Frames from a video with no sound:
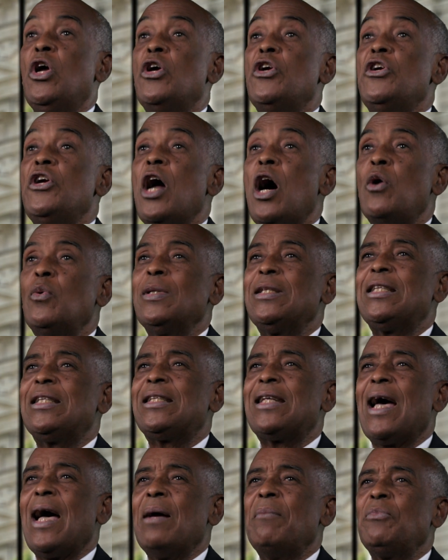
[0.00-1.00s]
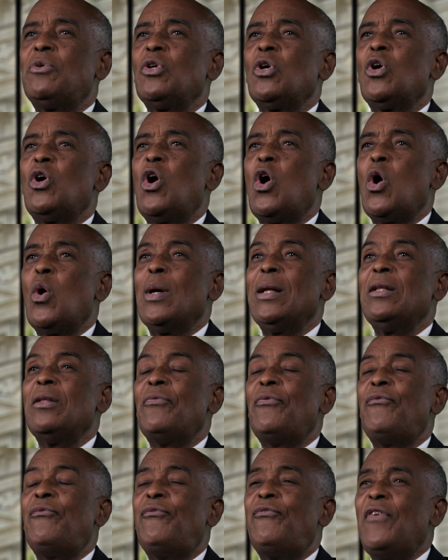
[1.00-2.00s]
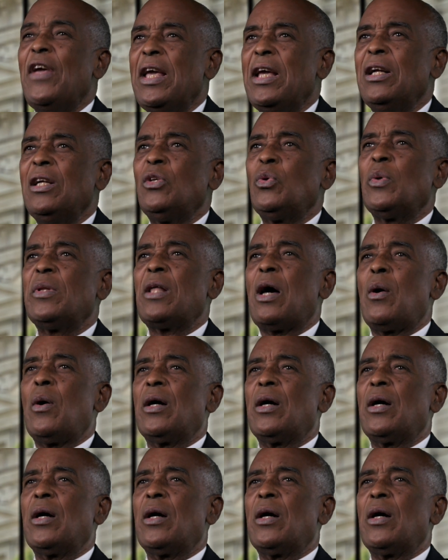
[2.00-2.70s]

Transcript: Now it's time to go in the field with our